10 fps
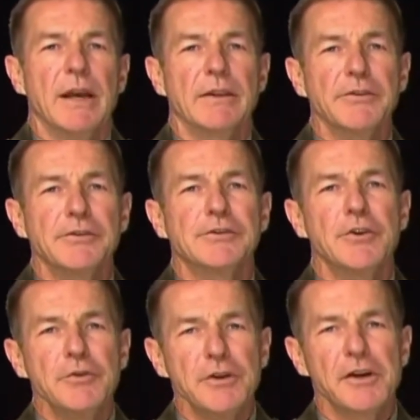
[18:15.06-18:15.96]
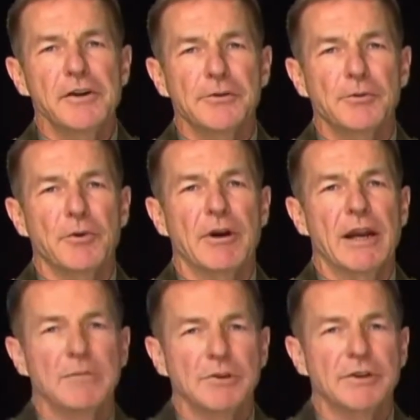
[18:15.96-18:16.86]
In less than 2 years, we were
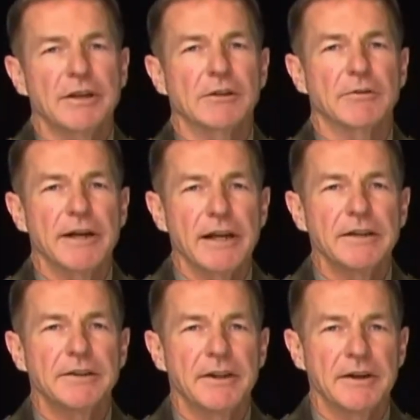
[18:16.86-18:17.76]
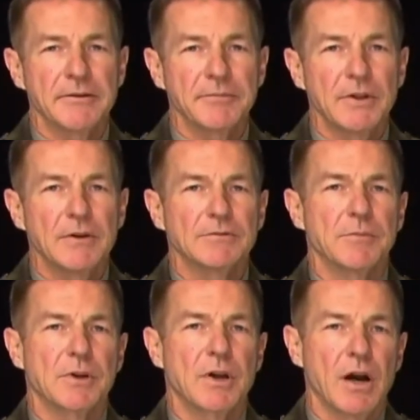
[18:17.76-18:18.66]
able to take a great idea
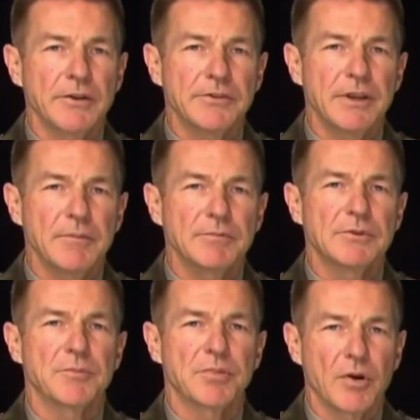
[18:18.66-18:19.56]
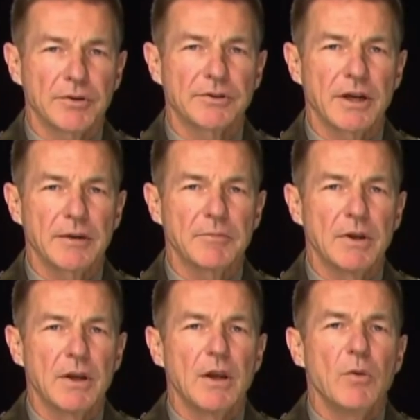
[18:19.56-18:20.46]
from concept to prototype.
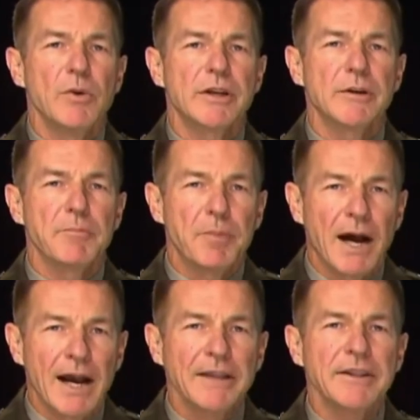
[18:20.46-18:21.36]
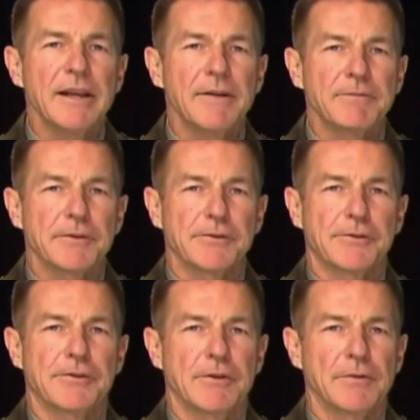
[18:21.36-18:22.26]
We combined the efforts
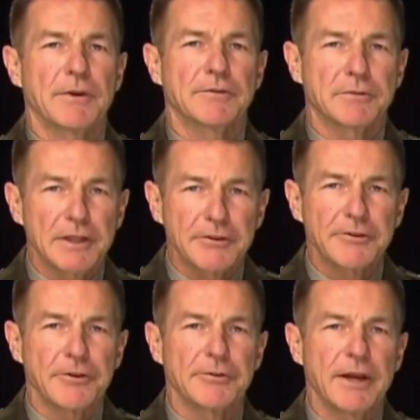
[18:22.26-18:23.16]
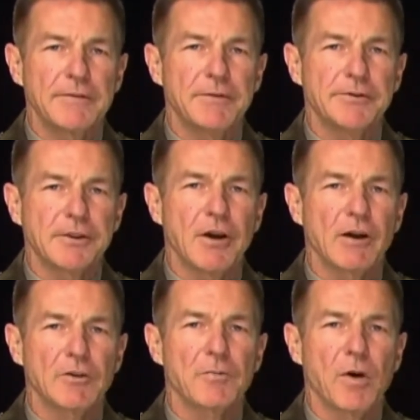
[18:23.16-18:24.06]
of our traditional night vision
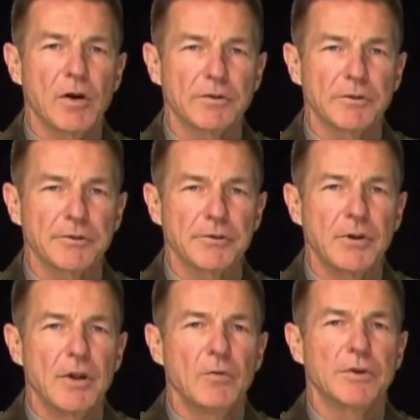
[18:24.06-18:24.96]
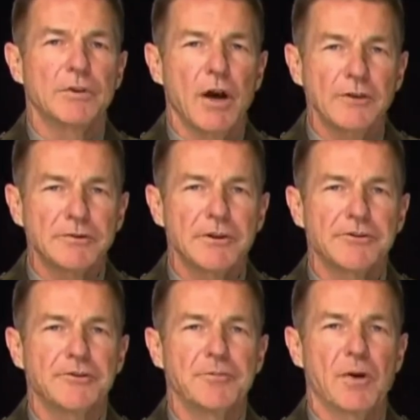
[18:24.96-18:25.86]
goggle partners with
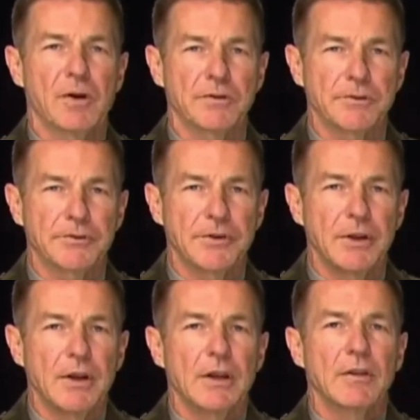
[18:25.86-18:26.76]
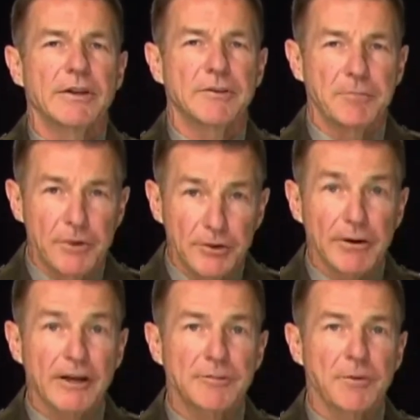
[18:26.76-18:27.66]
non-traditional partners, like computer
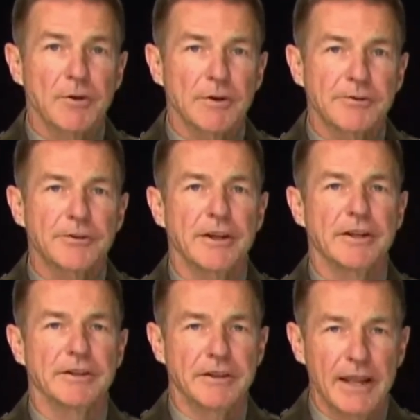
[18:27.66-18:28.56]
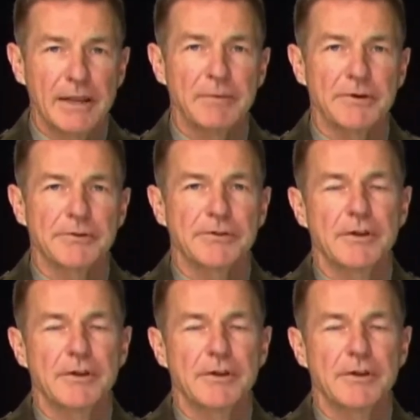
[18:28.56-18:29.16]
experts and gamers,